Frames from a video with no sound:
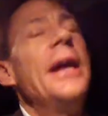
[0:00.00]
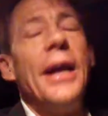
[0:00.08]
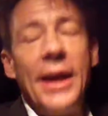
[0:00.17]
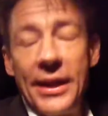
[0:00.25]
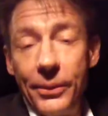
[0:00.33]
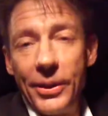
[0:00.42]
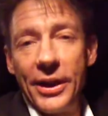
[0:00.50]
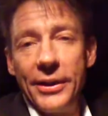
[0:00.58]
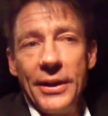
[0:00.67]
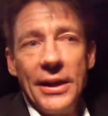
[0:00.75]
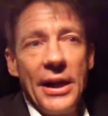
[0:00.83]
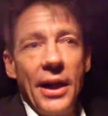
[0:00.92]
Anyway,
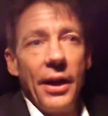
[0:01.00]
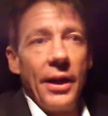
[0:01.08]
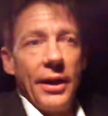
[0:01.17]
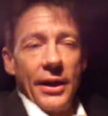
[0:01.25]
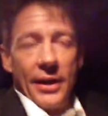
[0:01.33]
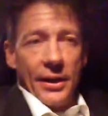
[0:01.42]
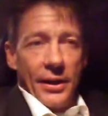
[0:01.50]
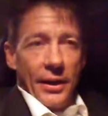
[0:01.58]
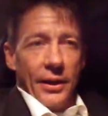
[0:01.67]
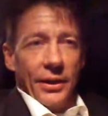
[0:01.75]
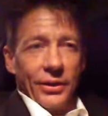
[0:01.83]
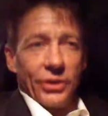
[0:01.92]

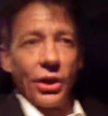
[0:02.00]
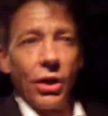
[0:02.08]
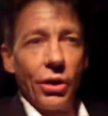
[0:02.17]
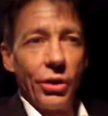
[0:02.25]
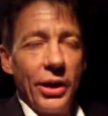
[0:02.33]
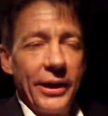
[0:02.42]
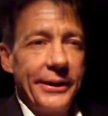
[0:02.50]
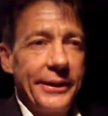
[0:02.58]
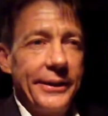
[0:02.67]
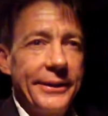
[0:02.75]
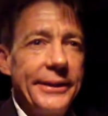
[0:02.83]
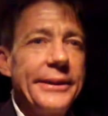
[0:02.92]
so
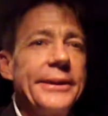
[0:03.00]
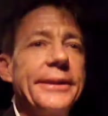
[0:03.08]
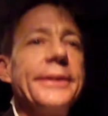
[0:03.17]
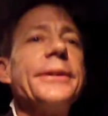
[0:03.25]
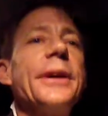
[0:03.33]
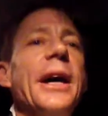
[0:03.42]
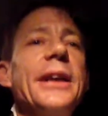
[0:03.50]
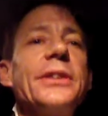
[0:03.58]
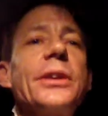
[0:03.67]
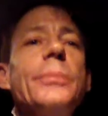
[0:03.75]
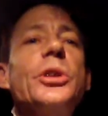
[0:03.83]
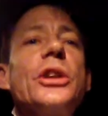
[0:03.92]
I
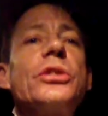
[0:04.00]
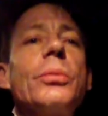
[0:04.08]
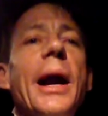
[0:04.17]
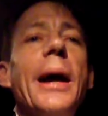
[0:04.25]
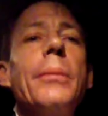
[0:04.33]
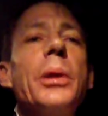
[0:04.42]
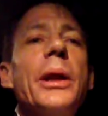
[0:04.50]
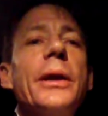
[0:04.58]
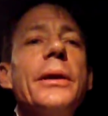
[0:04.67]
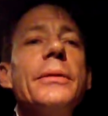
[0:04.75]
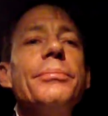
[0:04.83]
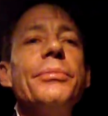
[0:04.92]
guess I'm just
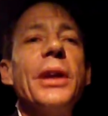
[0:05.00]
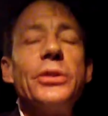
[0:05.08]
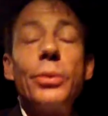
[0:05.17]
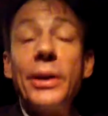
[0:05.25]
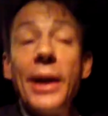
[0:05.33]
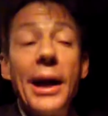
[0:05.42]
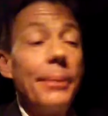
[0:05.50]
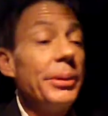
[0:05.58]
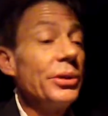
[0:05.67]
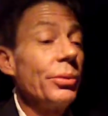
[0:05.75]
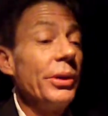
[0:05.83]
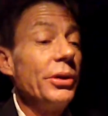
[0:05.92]
rambling. That's what
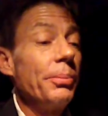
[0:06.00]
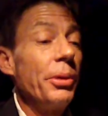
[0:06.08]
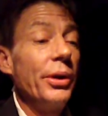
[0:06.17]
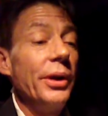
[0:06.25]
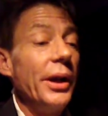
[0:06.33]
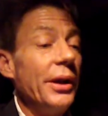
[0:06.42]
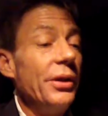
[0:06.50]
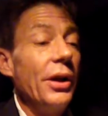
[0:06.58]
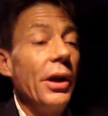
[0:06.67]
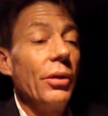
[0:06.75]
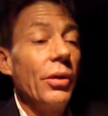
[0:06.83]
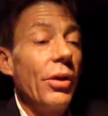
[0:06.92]
happens when you're putting in, you
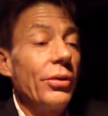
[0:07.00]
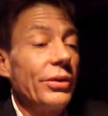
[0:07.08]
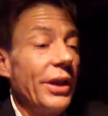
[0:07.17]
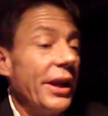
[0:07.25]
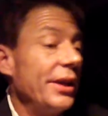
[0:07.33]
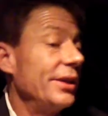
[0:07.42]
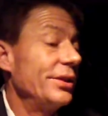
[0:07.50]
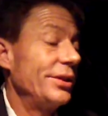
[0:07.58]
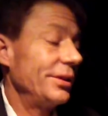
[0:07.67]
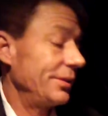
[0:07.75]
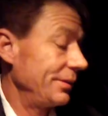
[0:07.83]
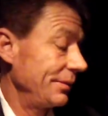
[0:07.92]
know, long days. And